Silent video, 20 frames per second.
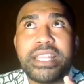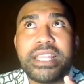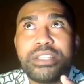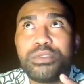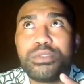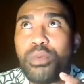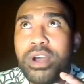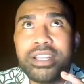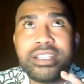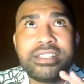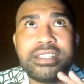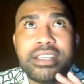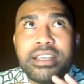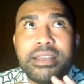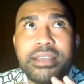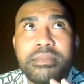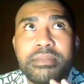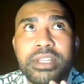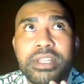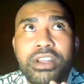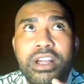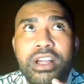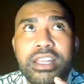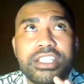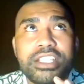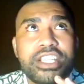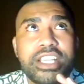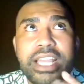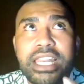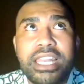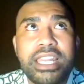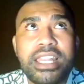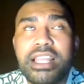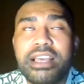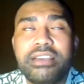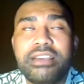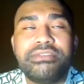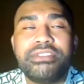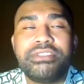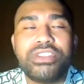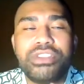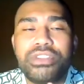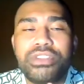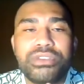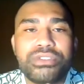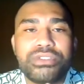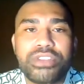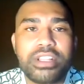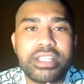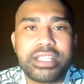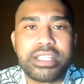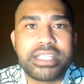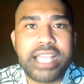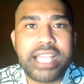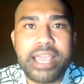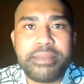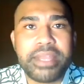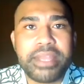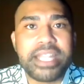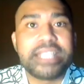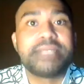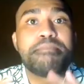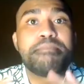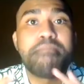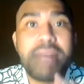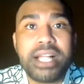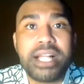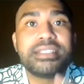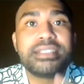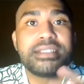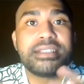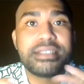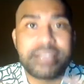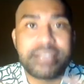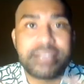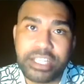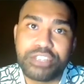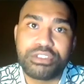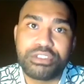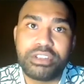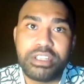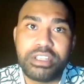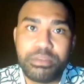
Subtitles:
There's one terminology I love to use all the time, and it's multisectoral